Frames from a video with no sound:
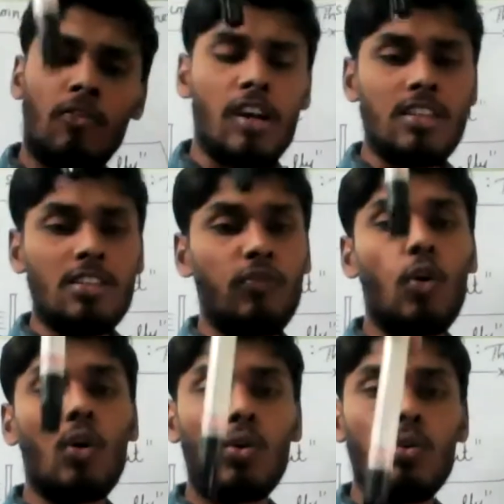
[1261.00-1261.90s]
First
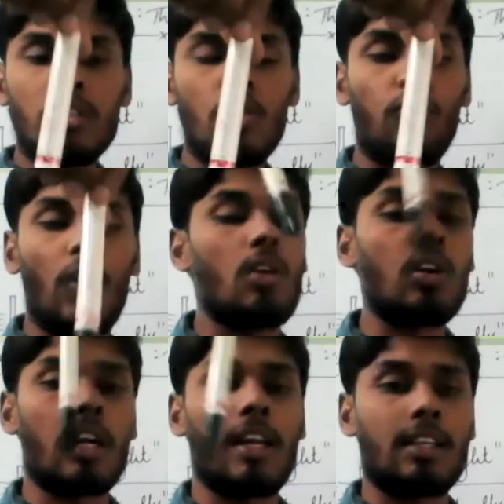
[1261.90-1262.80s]
4 rules you
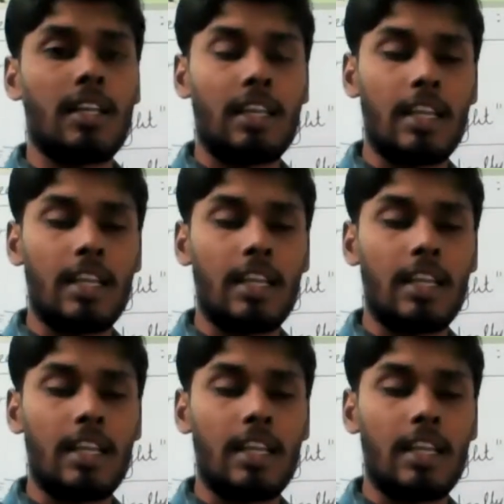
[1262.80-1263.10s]
followed correctly.